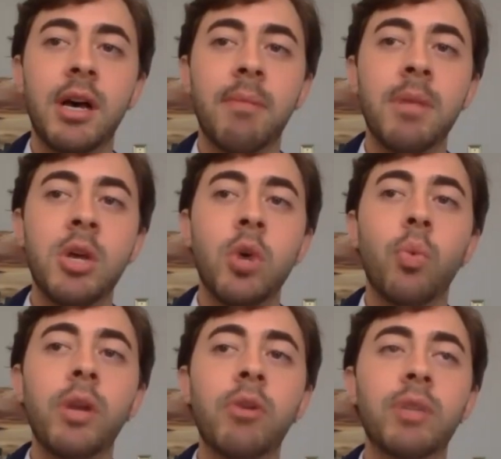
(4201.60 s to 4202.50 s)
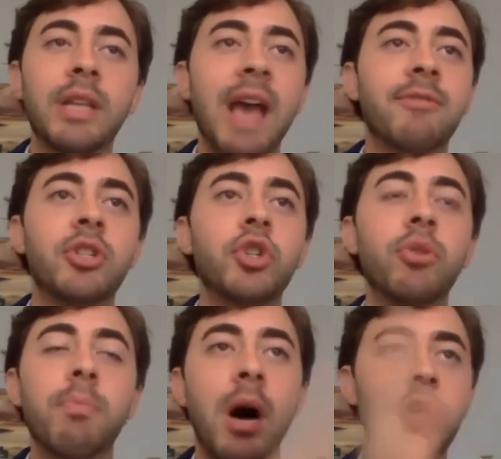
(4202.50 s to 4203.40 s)
Um, we don't really have to
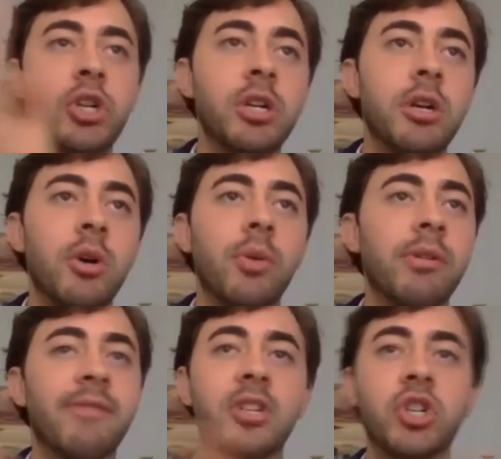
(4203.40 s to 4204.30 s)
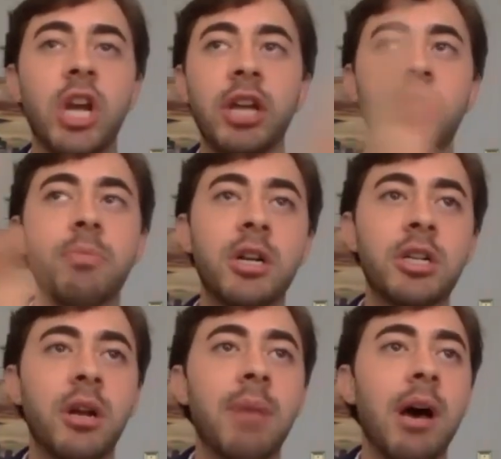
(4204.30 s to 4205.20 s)
do much. We don't have to change
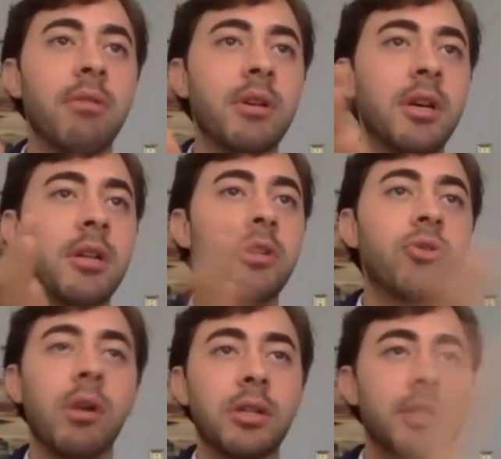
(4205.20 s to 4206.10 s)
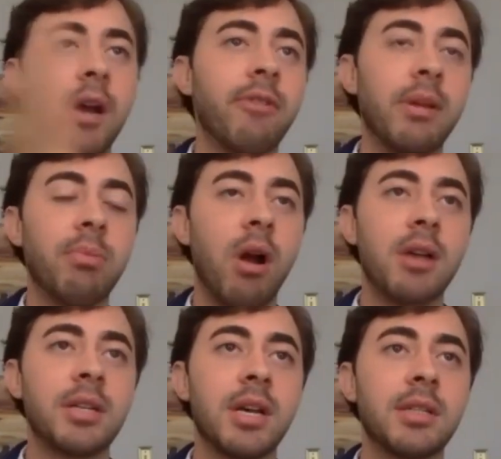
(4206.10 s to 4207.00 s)
much about the drug discovery
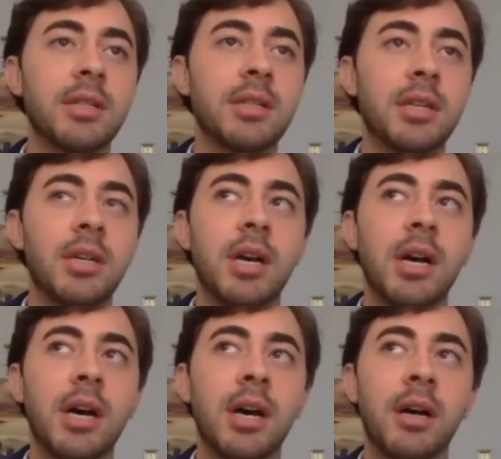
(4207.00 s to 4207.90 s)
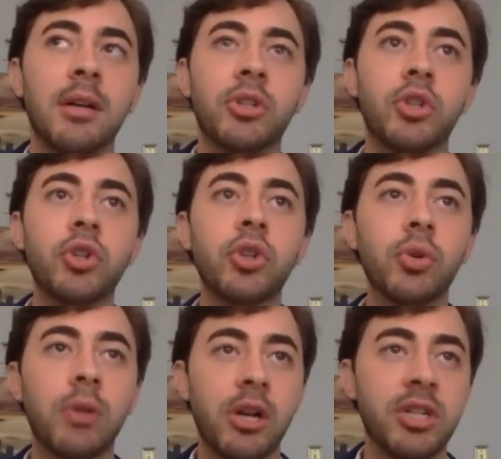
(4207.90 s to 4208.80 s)
process uh, to
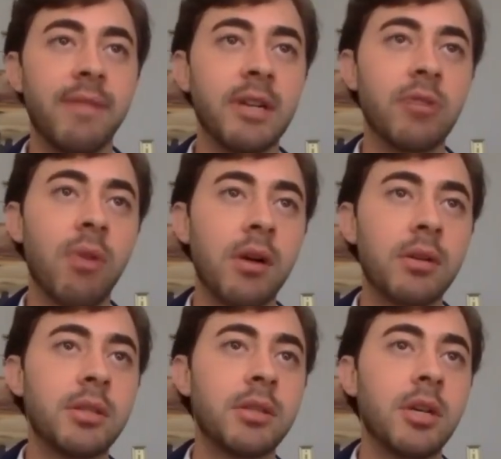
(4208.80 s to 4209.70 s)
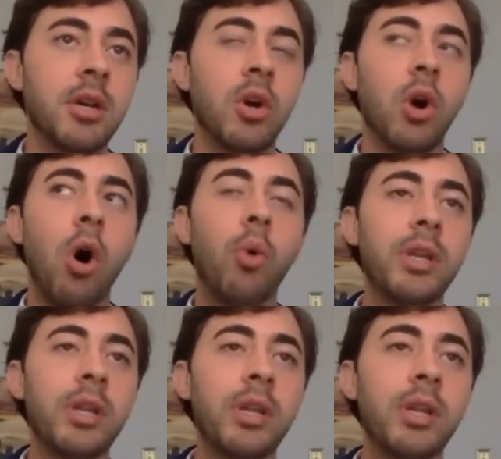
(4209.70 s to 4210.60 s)
do longevity drugs. All we
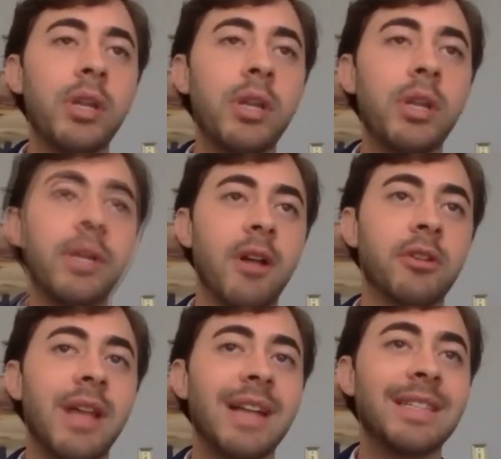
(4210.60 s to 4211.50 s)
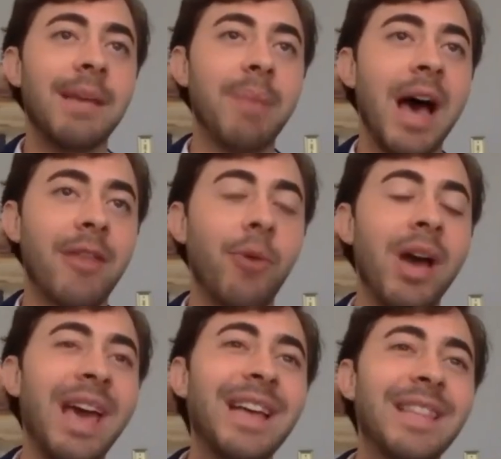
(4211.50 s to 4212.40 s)
need to do is follow that same
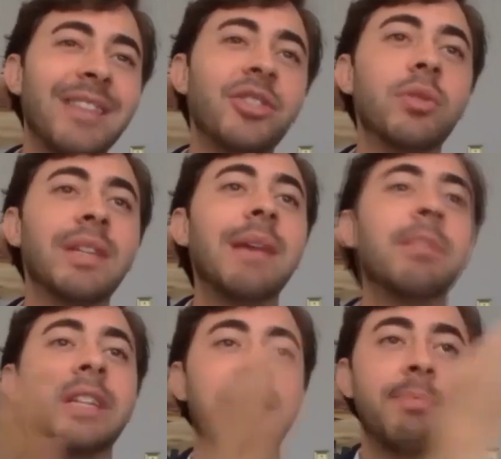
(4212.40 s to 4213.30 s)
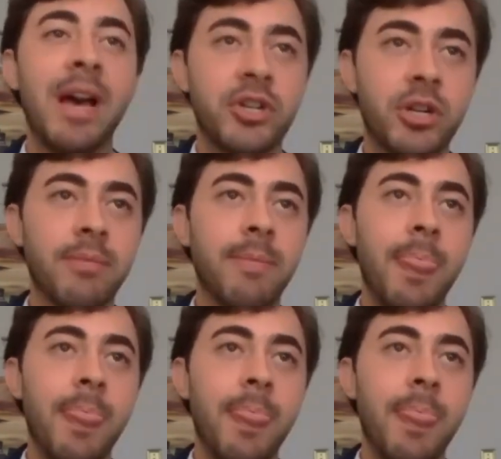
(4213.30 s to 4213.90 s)
pathway and then do label expansion.